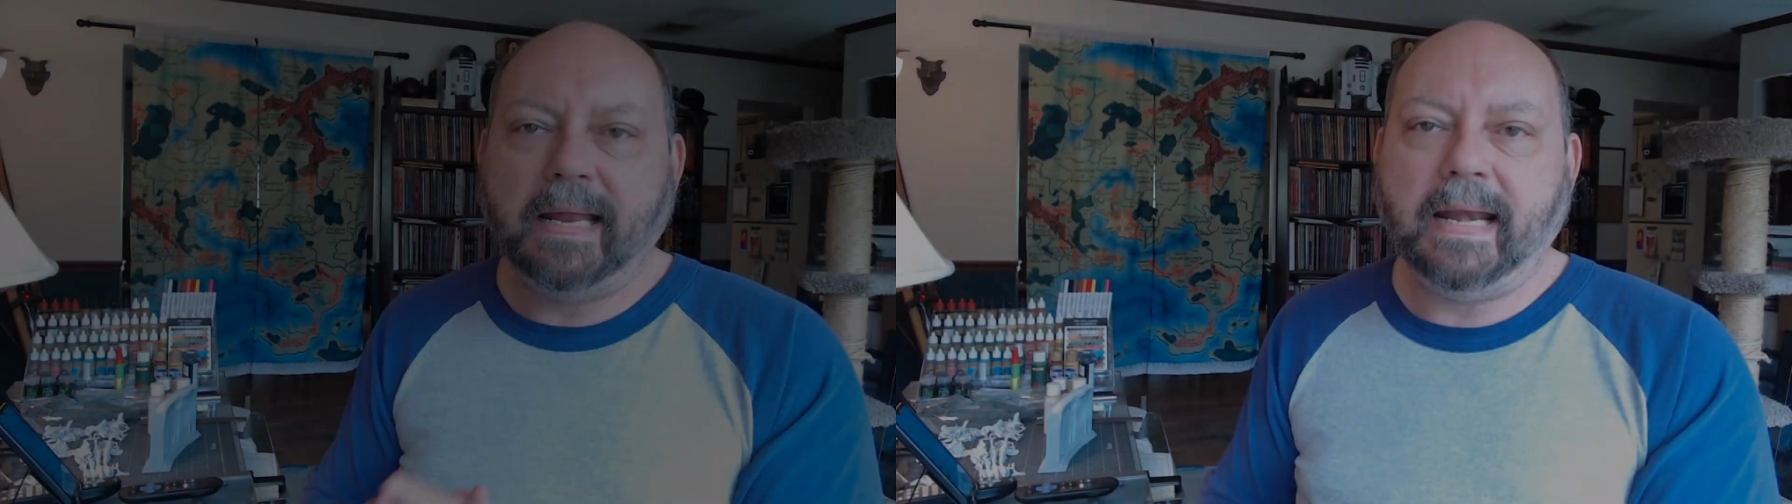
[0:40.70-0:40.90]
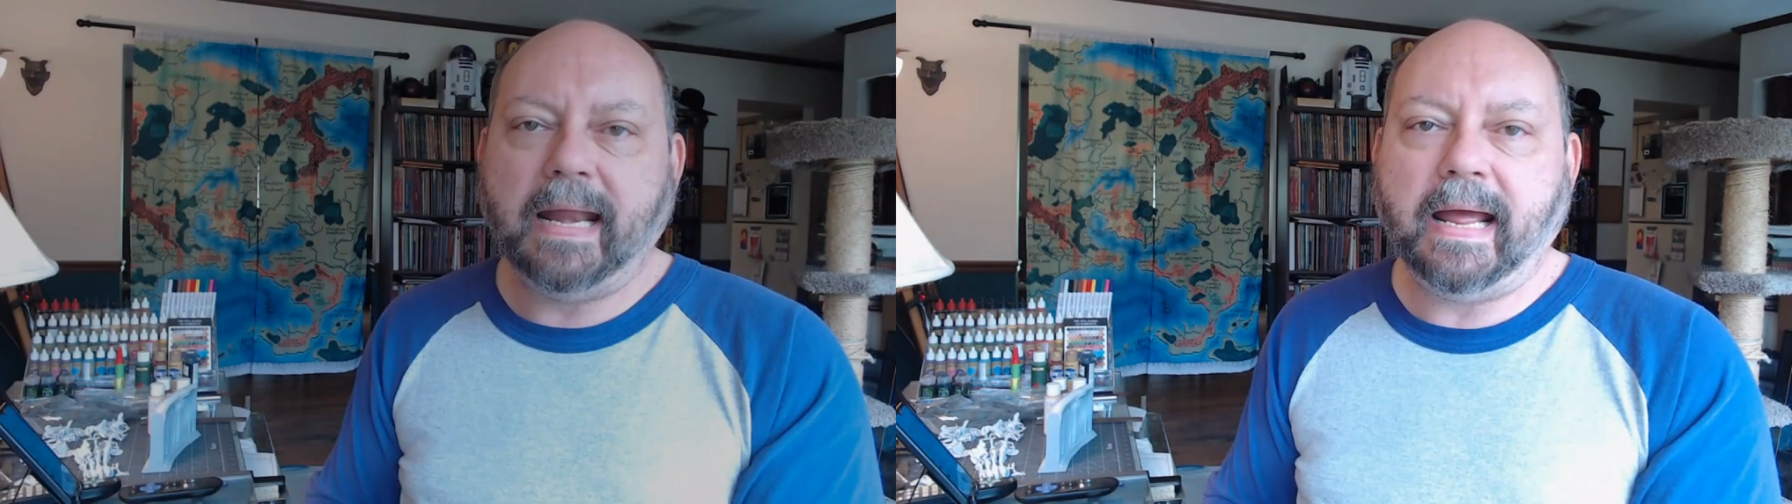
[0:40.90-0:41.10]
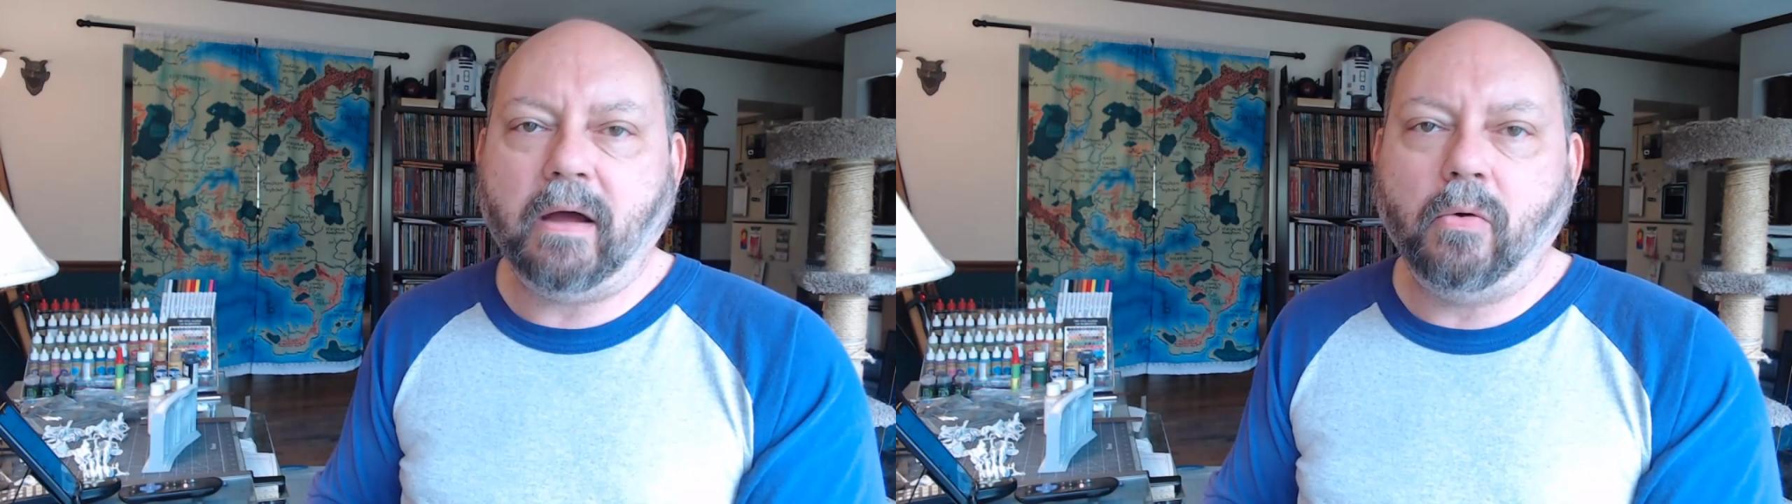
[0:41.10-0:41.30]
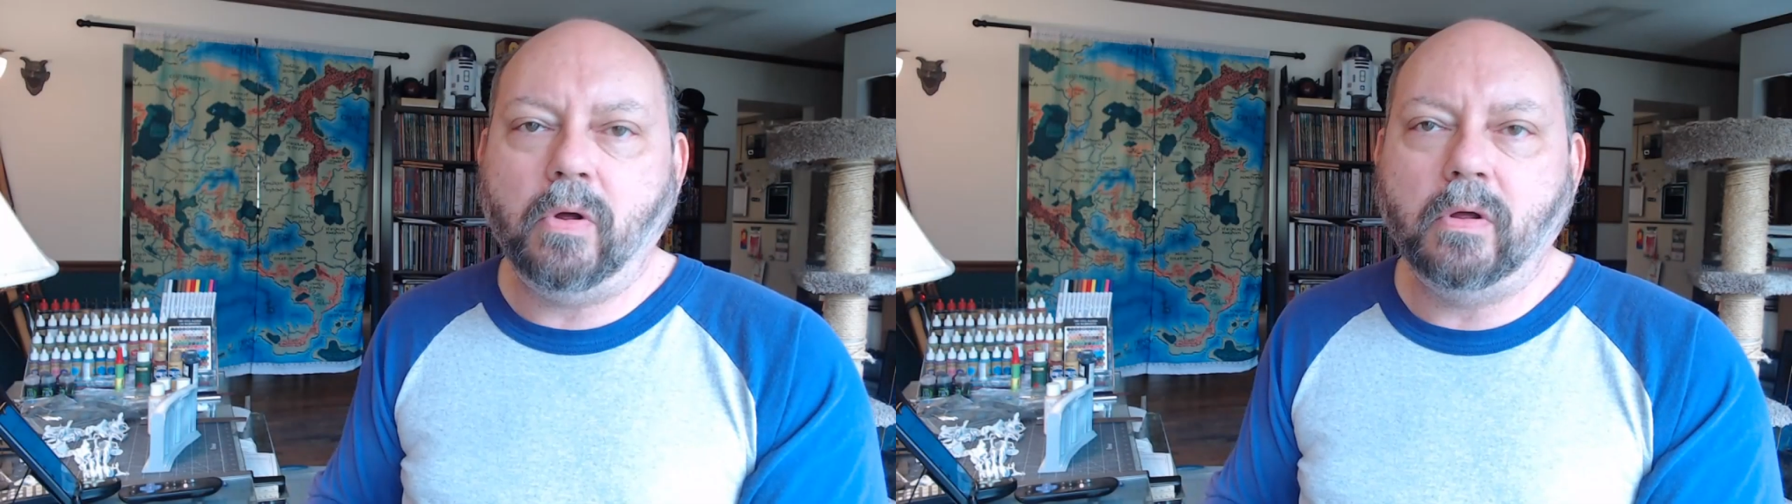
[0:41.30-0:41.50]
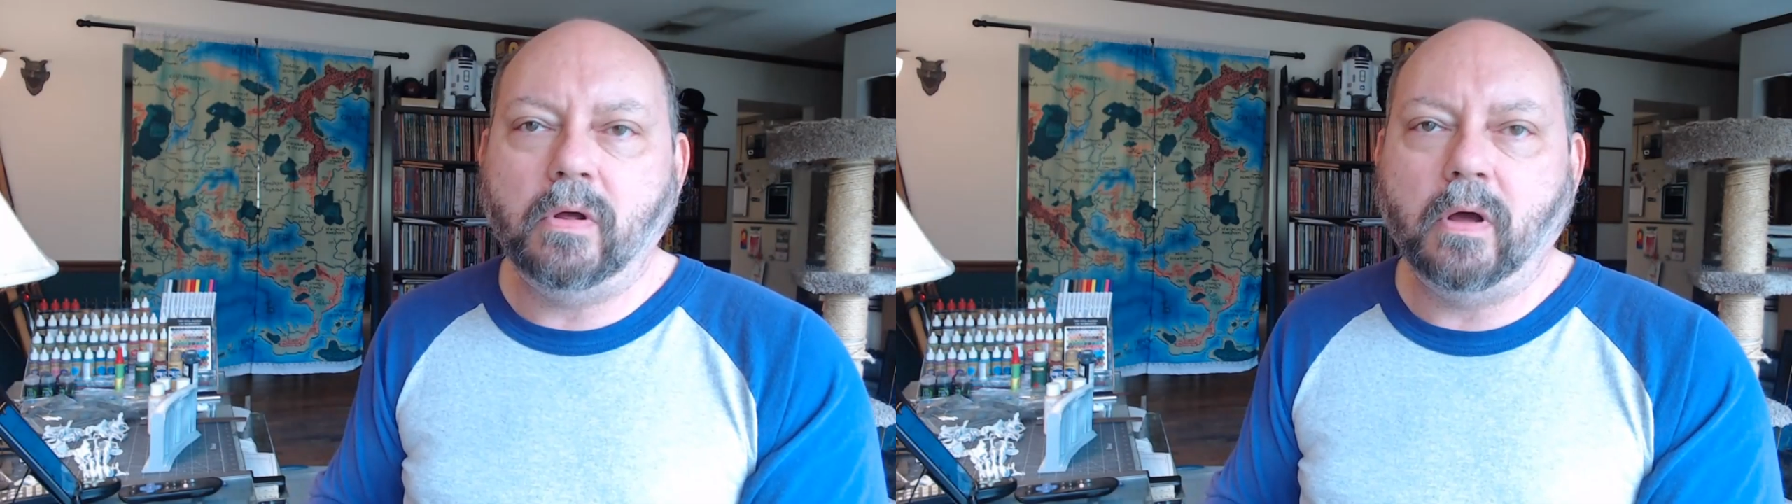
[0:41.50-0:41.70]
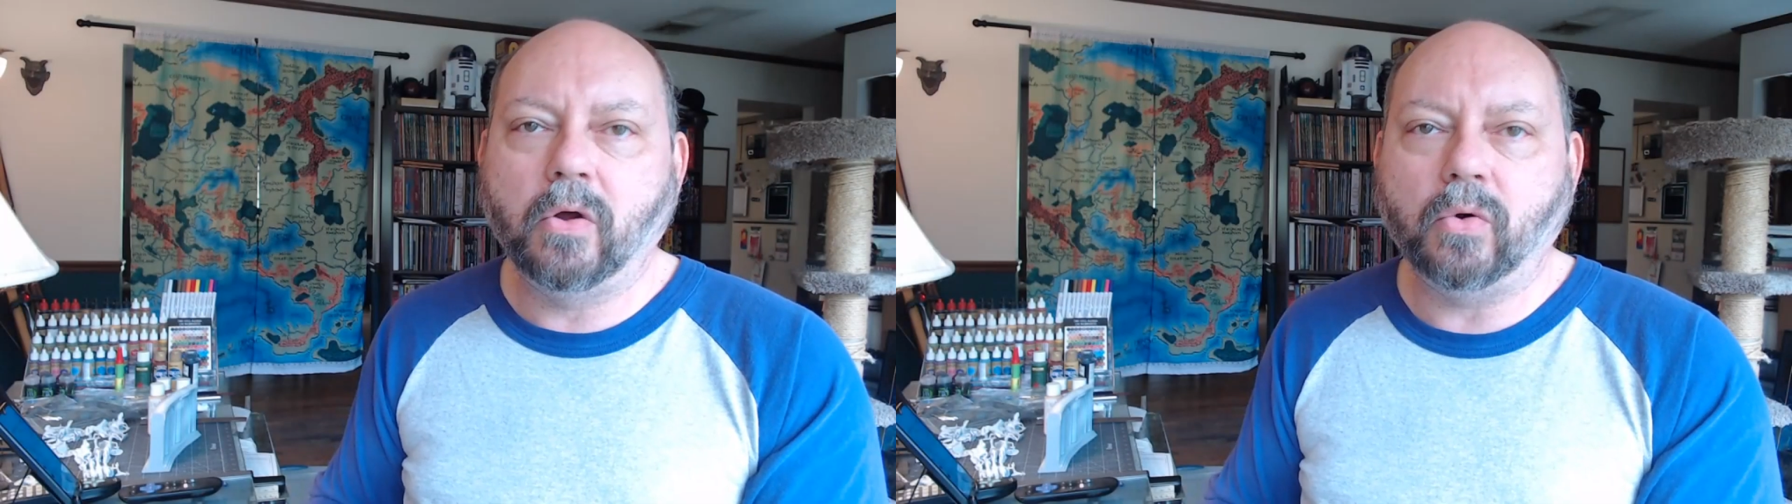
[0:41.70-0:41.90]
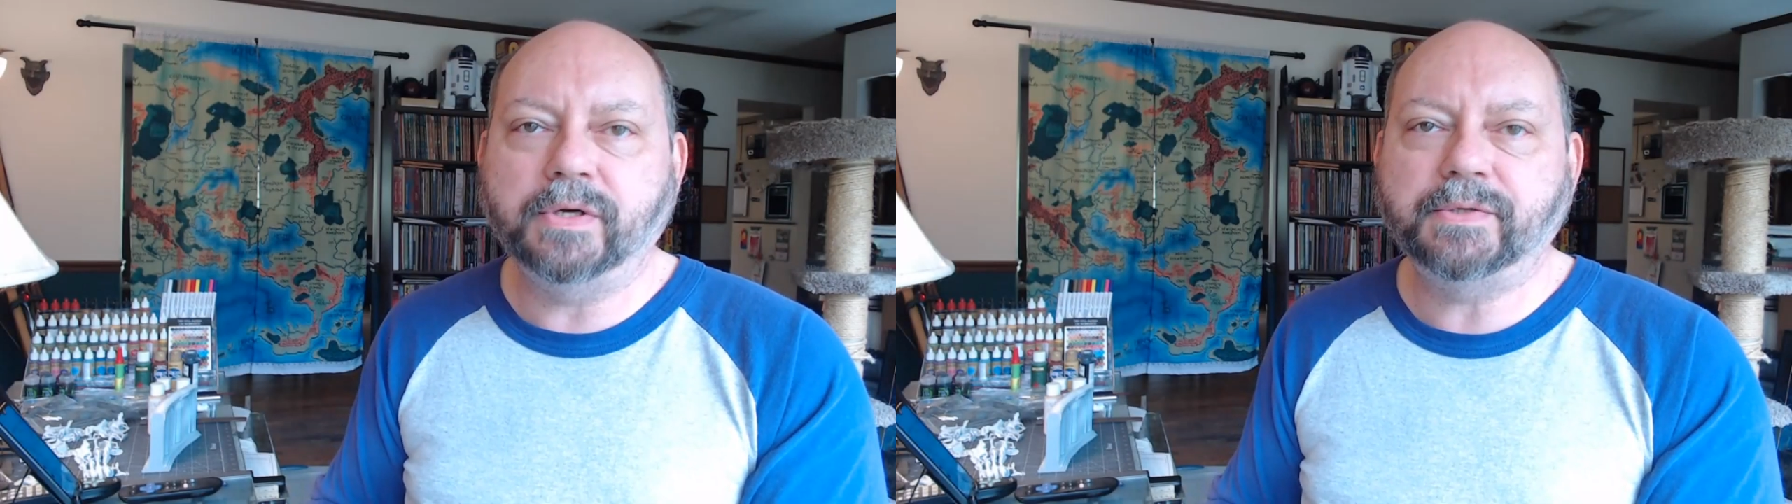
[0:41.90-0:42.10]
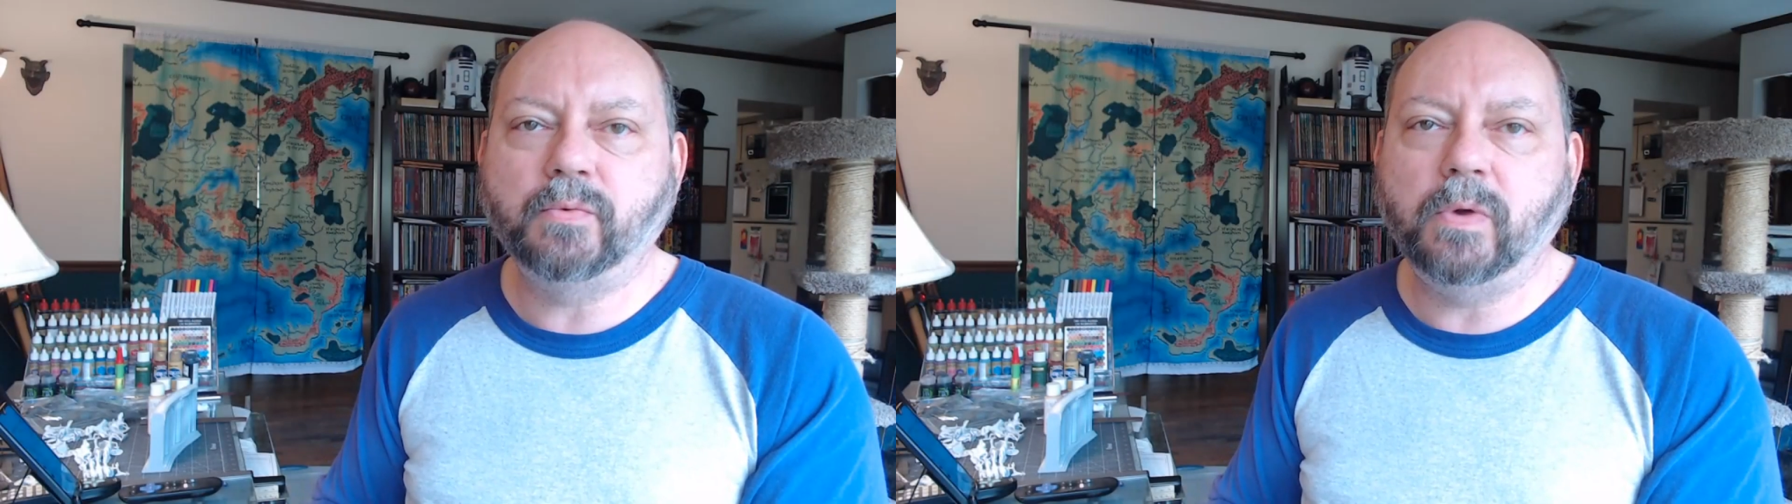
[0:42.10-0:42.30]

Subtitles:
Now, of course,